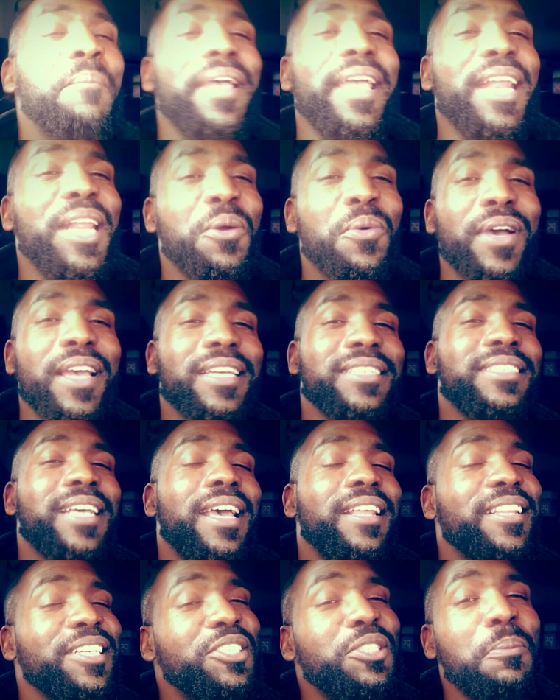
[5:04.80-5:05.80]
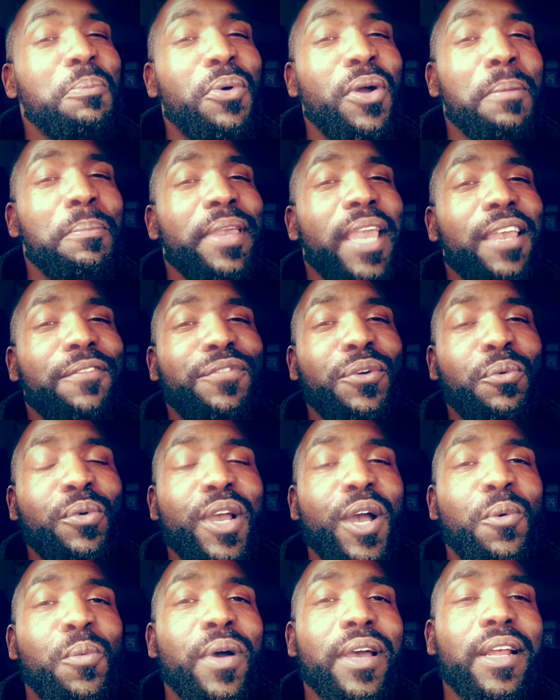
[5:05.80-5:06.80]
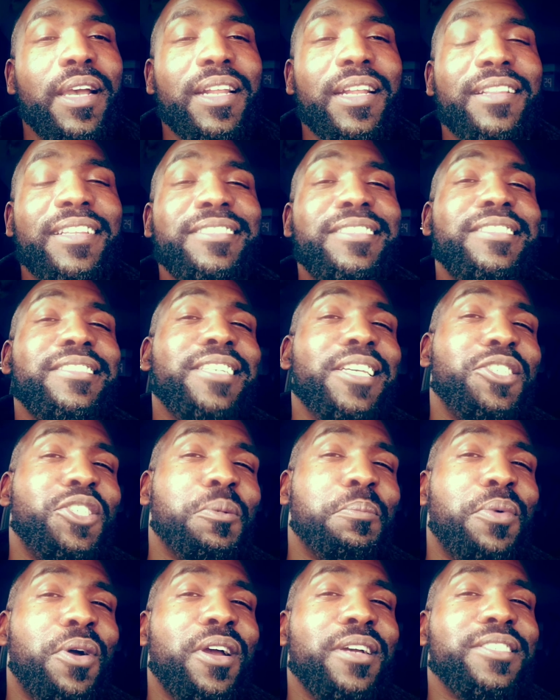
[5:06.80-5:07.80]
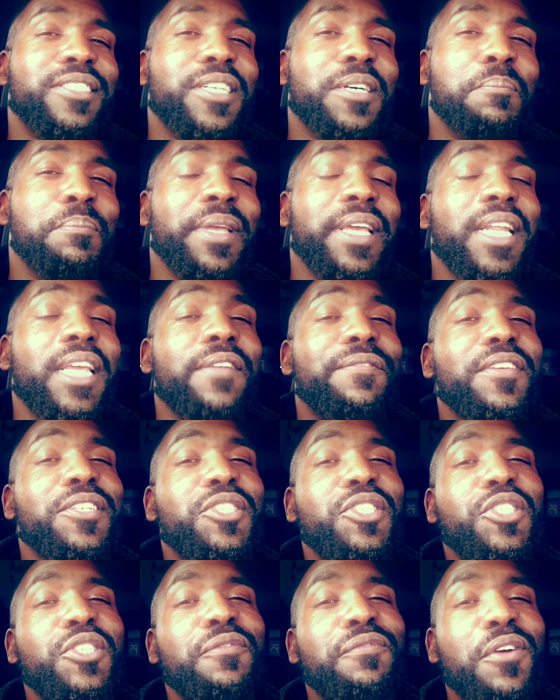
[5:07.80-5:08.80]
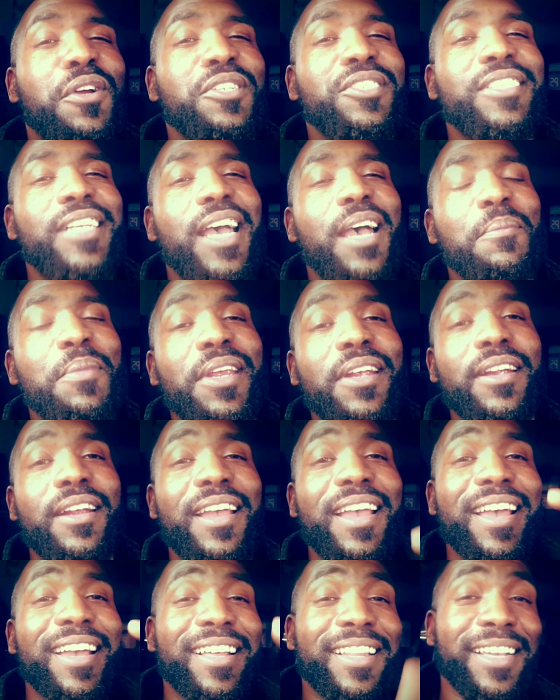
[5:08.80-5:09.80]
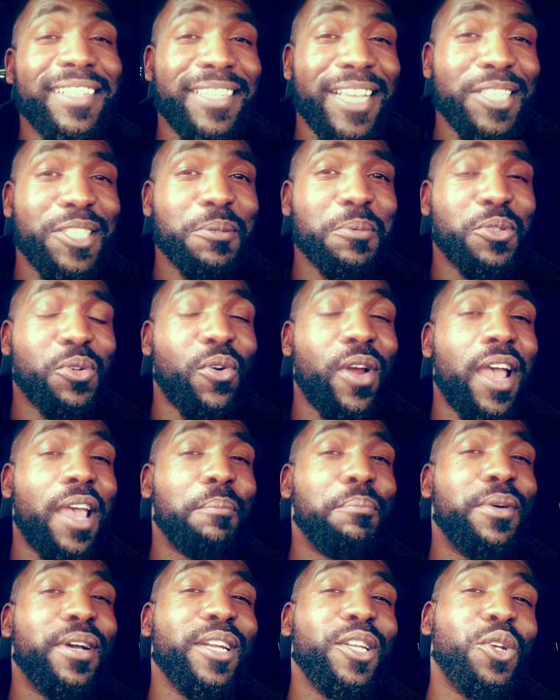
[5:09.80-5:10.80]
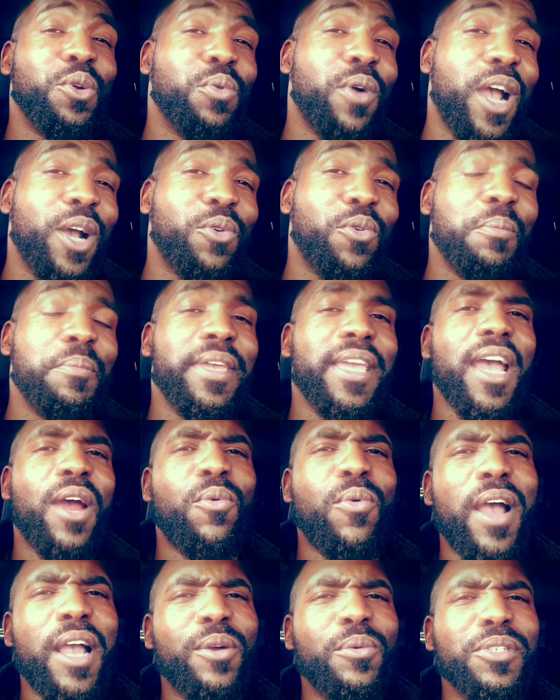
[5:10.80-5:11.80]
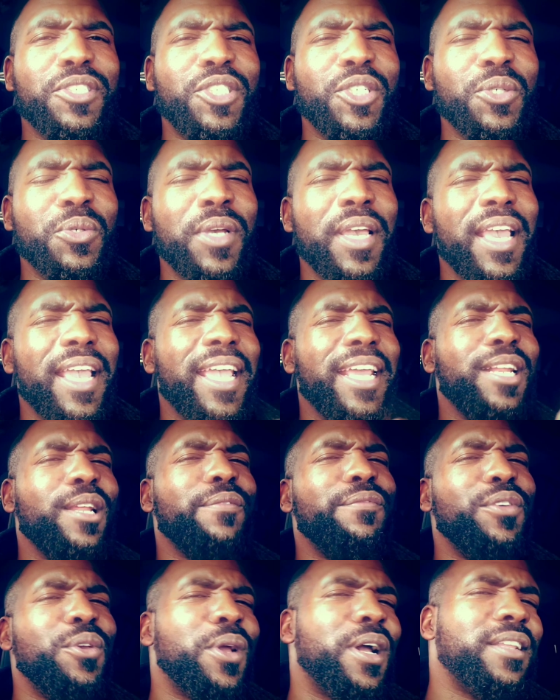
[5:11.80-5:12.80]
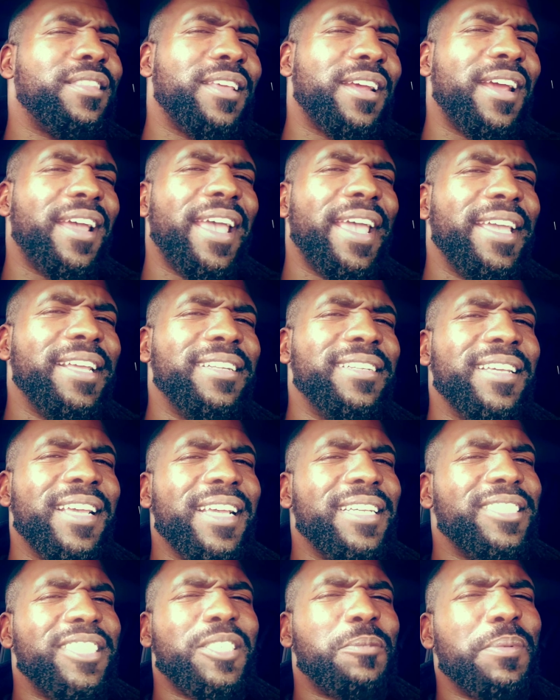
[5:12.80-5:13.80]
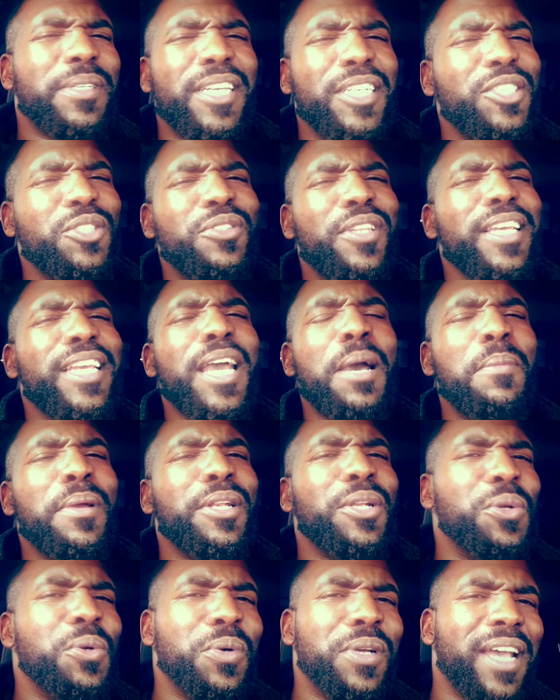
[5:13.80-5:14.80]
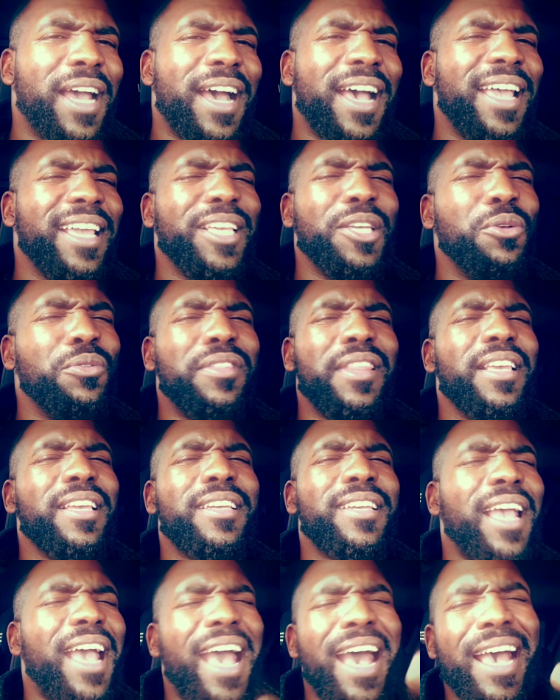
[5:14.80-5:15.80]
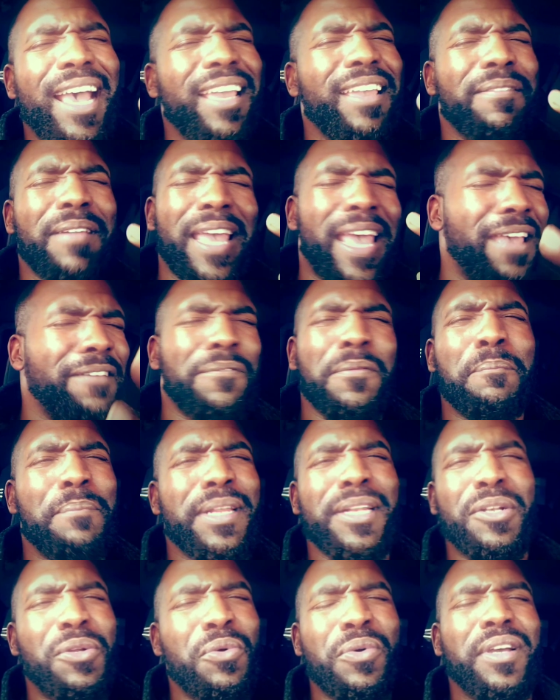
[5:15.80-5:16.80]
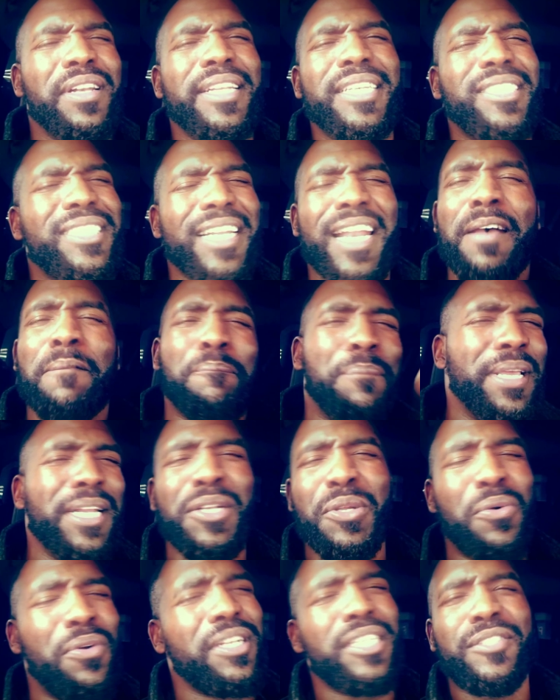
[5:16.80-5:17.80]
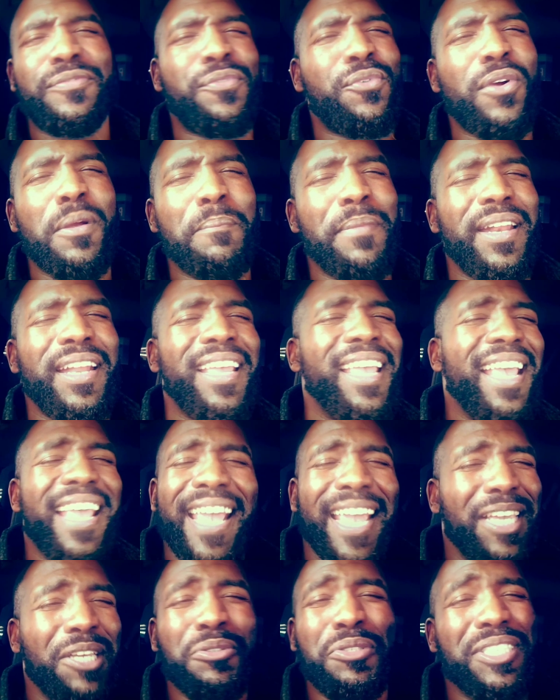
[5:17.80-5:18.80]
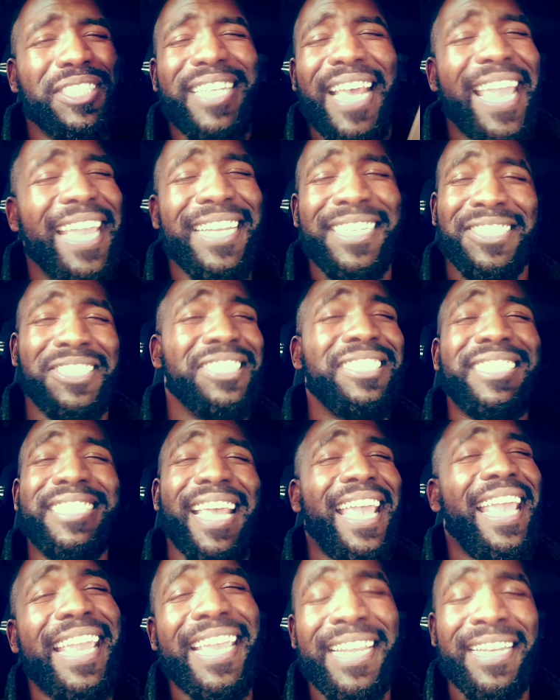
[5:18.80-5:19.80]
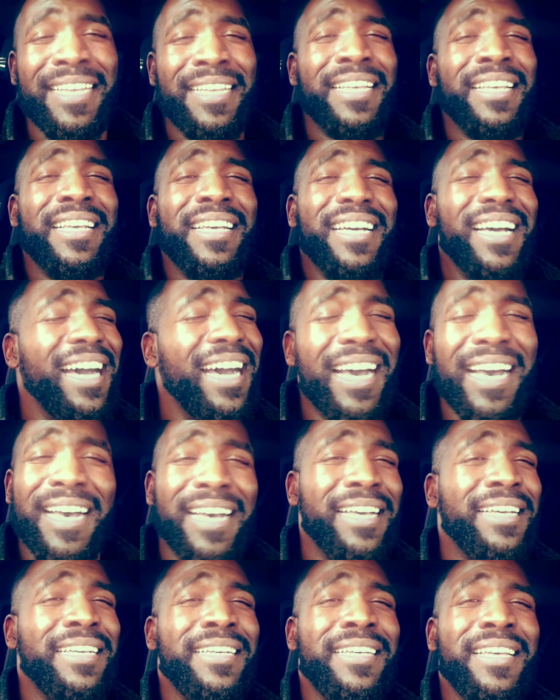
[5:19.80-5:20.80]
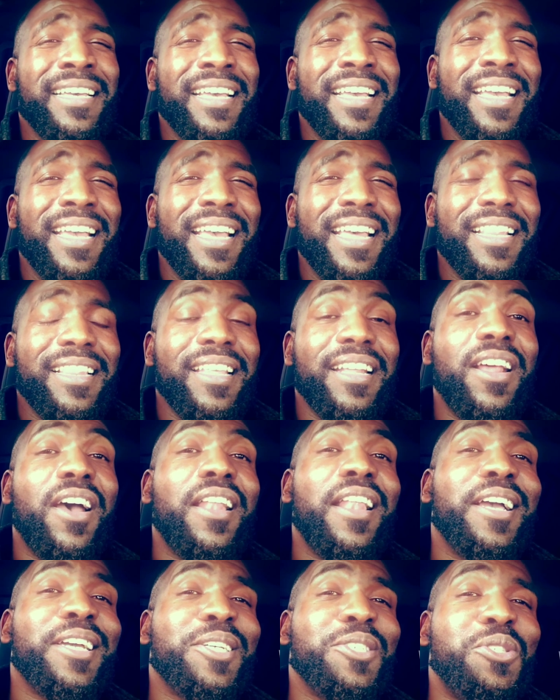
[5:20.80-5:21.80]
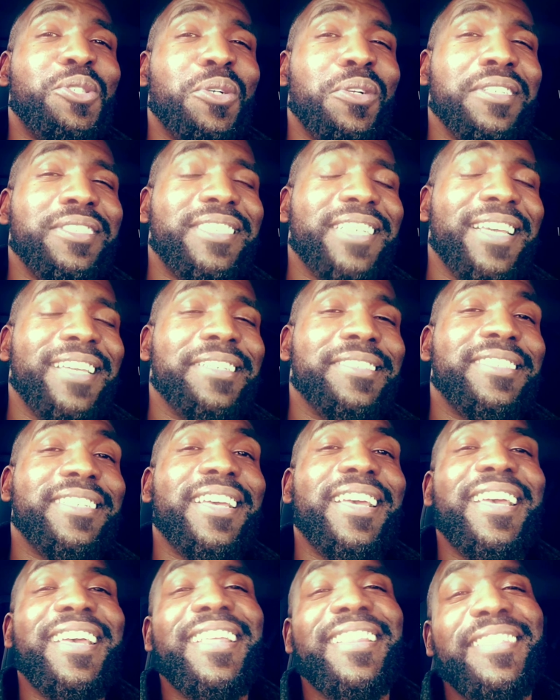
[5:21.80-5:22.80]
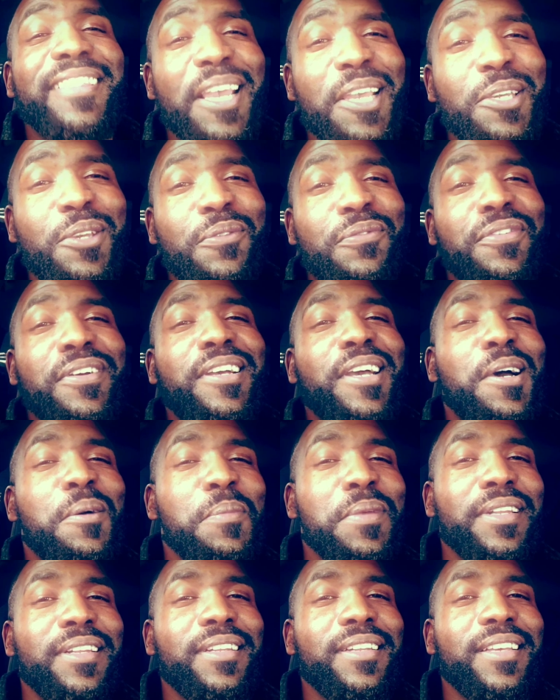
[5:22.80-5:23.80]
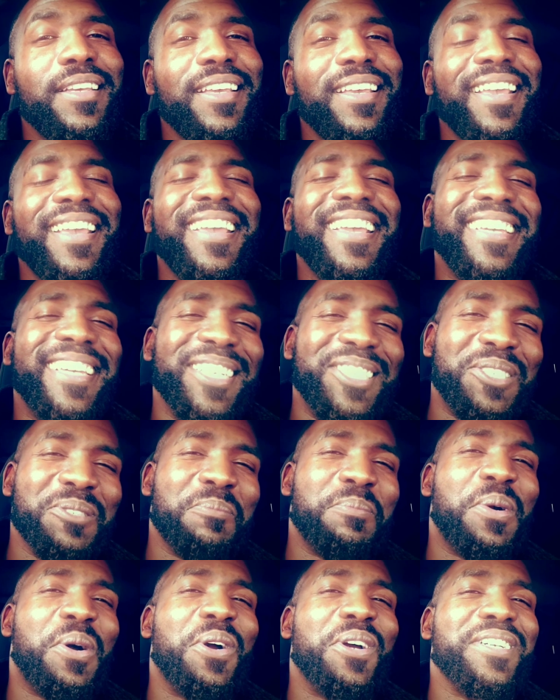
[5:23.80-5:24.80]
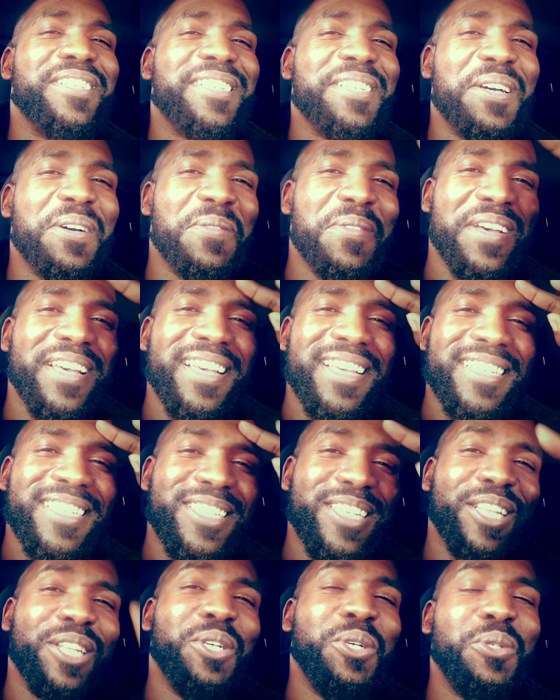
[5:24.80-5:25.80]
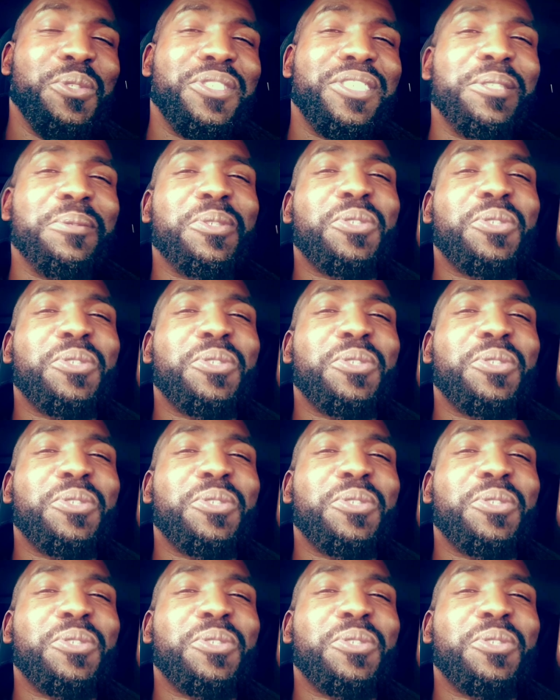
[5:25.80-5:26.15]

But anyways, this is your boy BA for real 100. This is Get Your Bars Up Media. If this is your first time here, click that subscribe button. You rock with me, I rock with you. And if you out there hating just because you think I'm a new guy, you think I haven't been doing this and I've been doing this for a minute, and you just hating just to hate, ha! Then all I can truly say is thank you for coming and get your bars up salute,